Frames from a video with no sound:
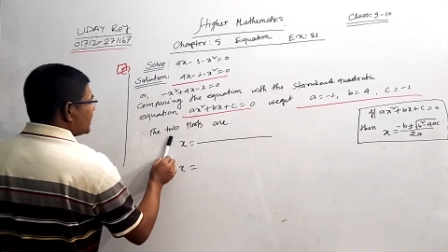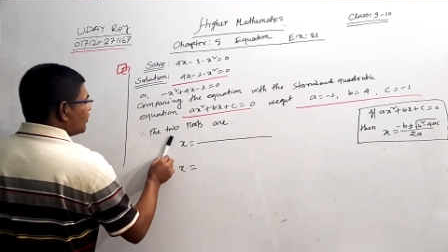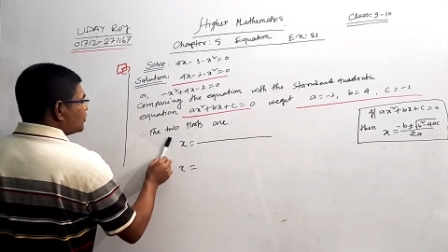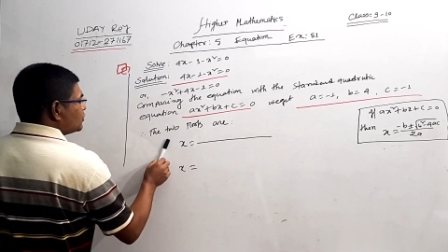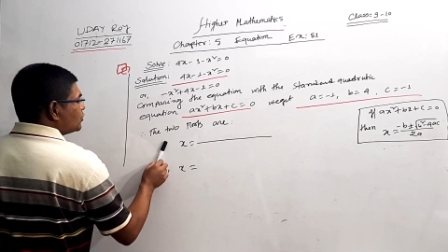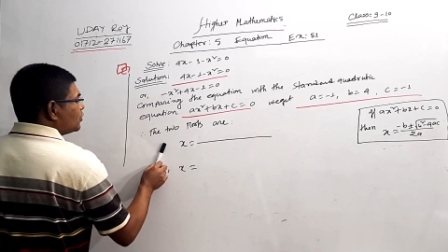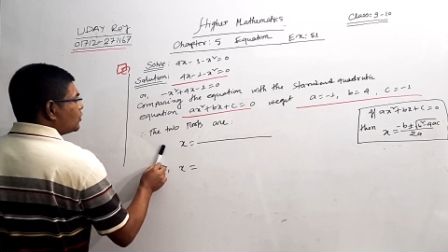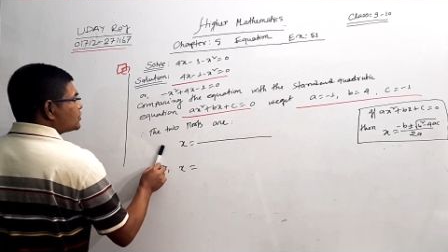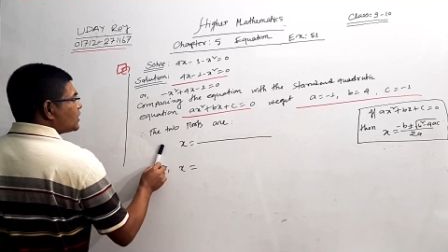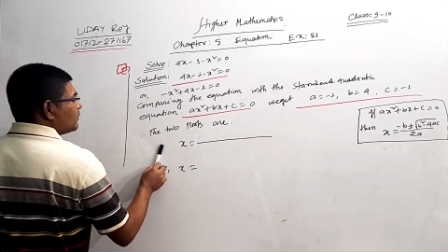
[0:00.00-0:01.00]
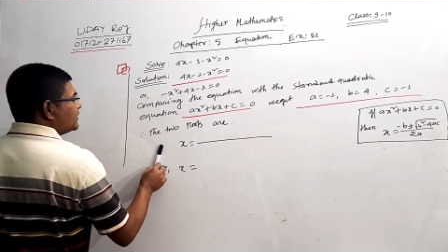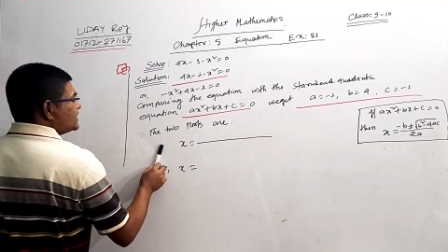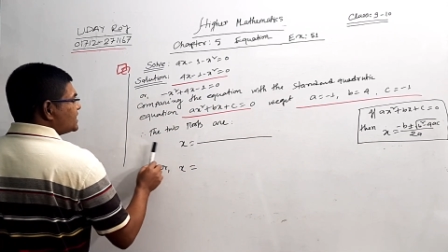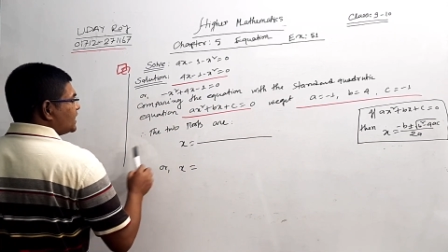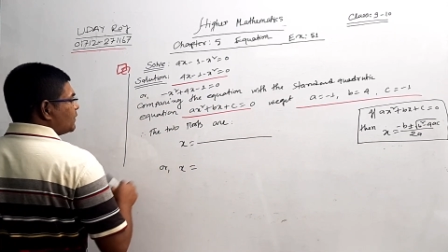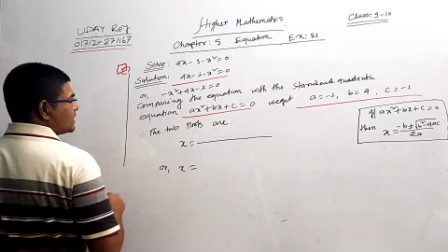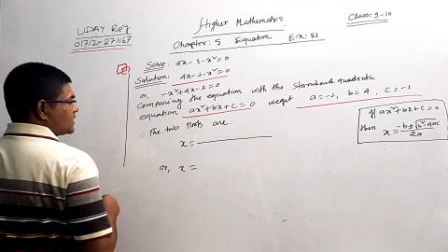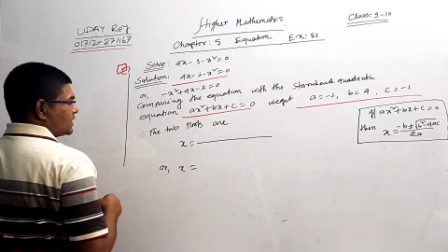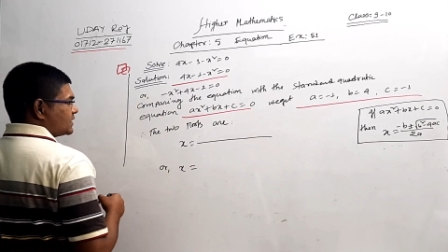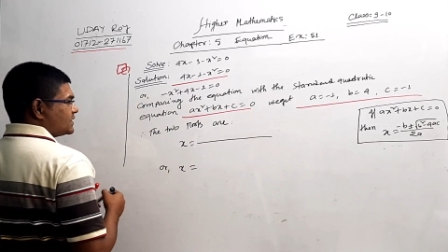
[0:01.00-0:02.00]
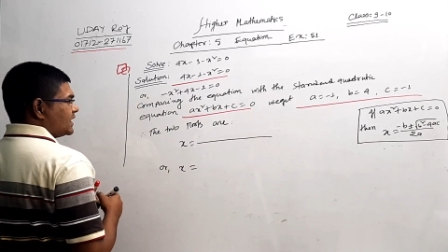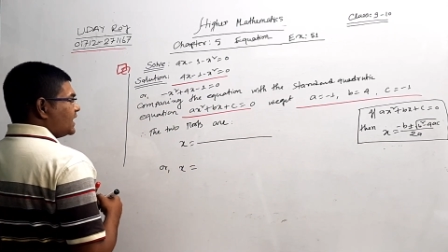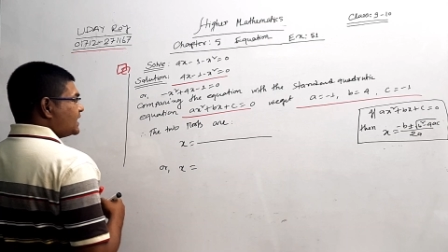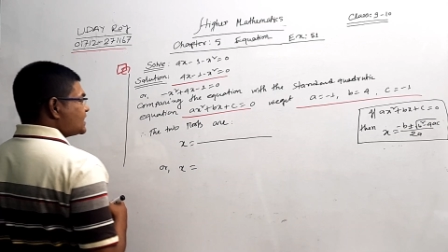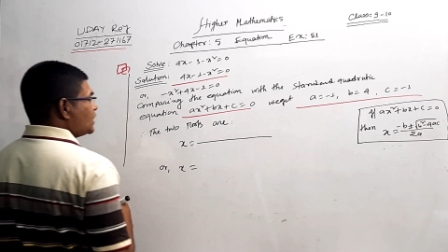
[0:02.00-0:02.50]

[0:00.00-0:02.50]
out two roots of this equation. So x